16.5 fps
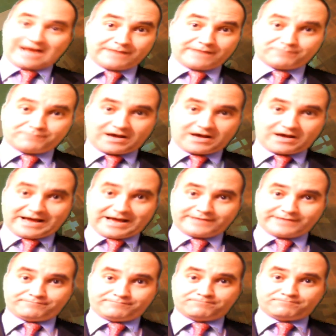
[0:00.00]
and
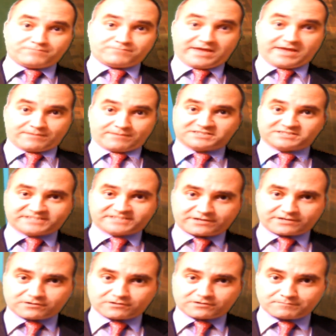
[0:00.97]
I am a
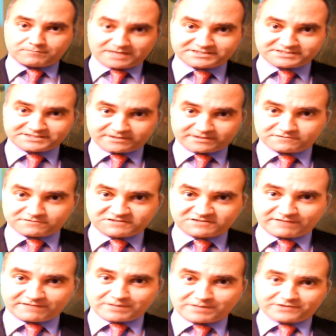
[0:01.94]
sinner myself,
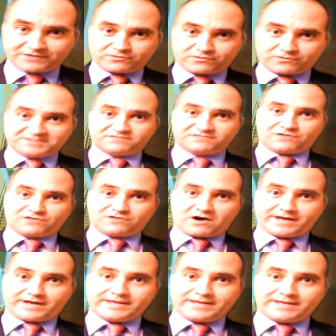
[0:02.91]
saved by the grace of
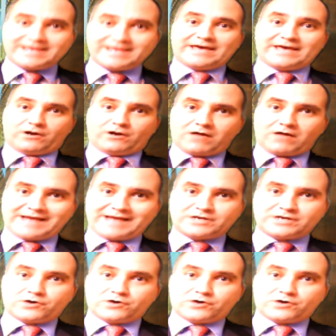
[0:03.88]
God. And all I